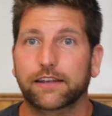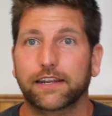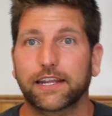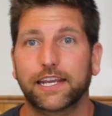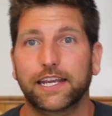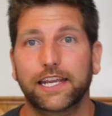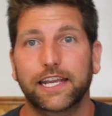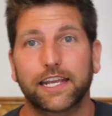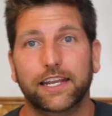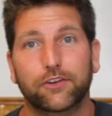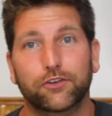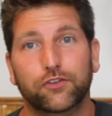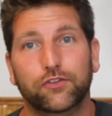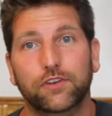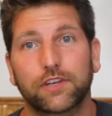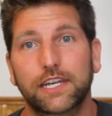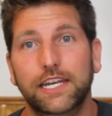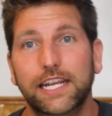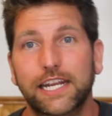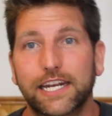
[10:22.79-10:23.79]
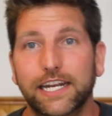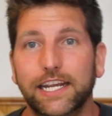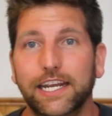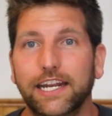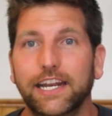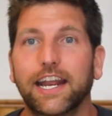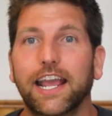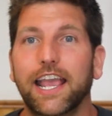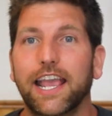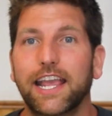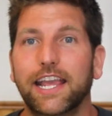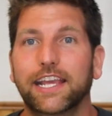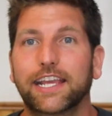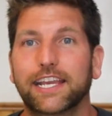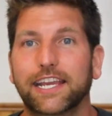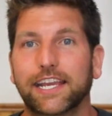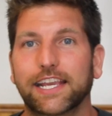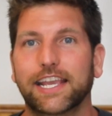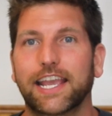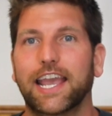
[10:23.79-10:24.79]
It needed a
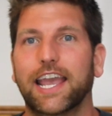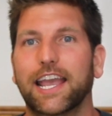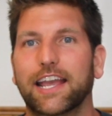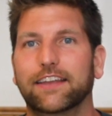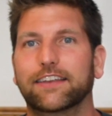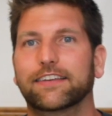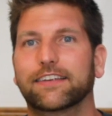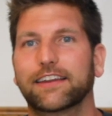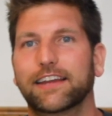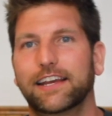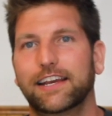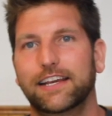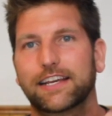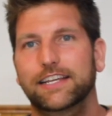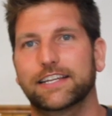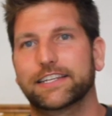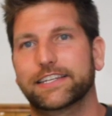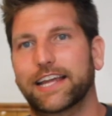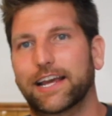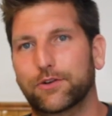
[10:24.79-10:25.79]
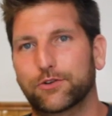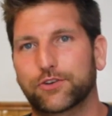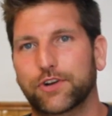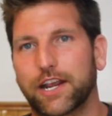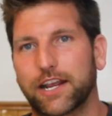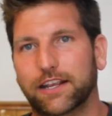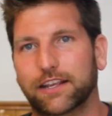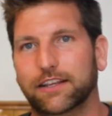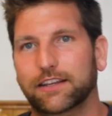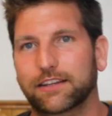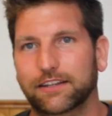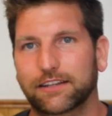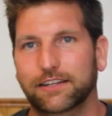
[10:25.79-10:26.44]
kick-ass soundtrack,